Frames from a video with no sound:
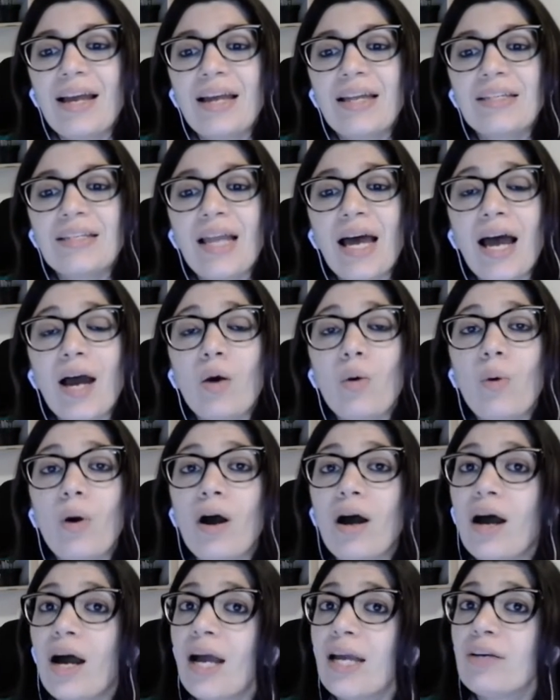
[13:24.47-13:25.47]
Now,
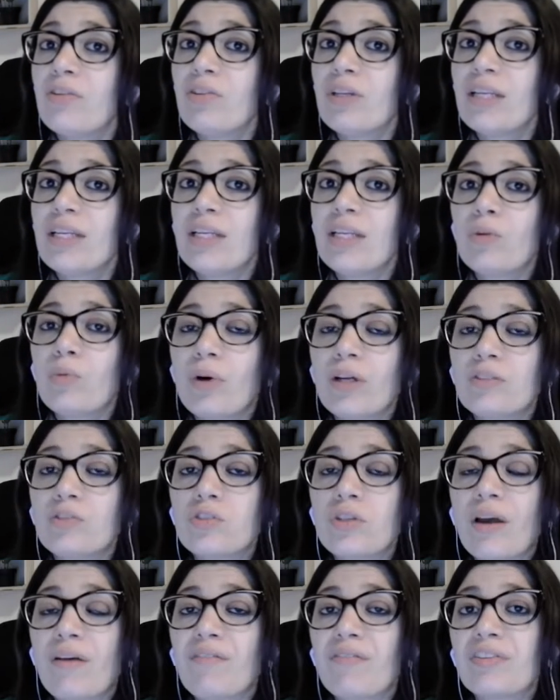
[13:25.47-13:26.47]
I really want
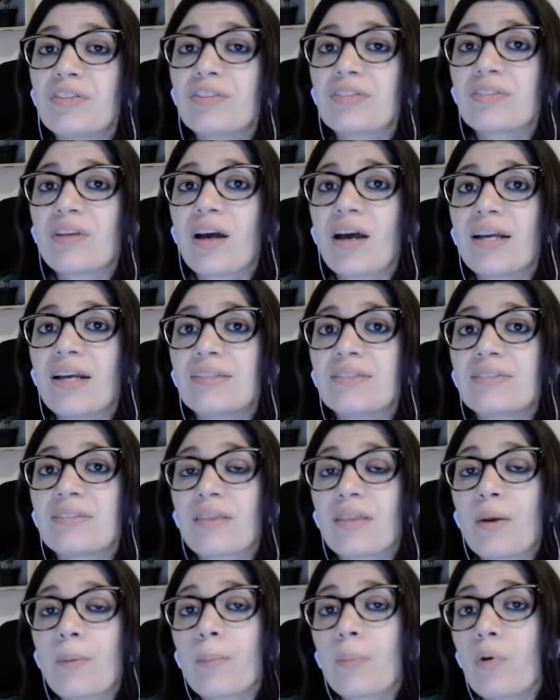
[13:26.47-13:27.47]
to emphasize
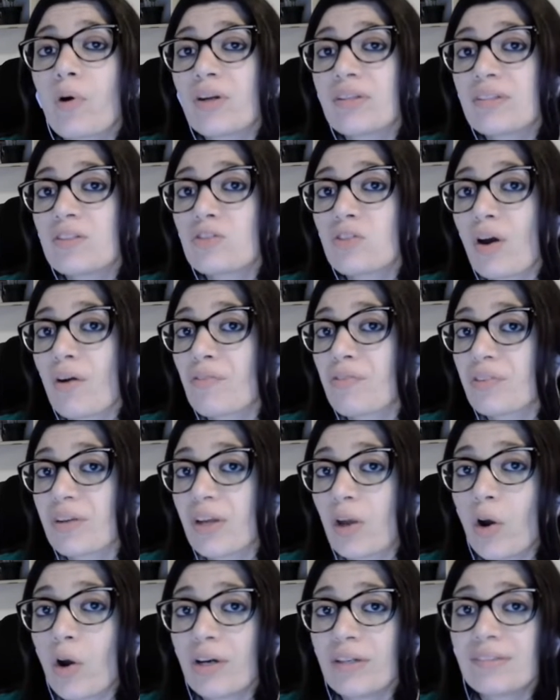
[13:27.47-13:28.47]
the importance of
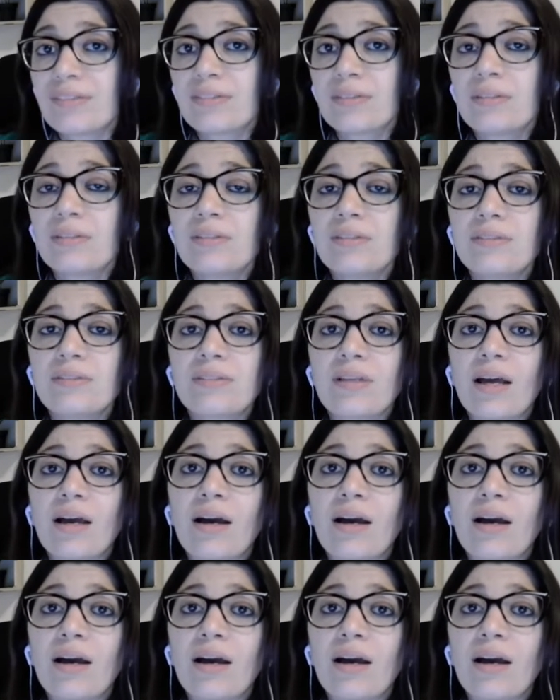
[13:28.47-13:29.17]
rehearsals.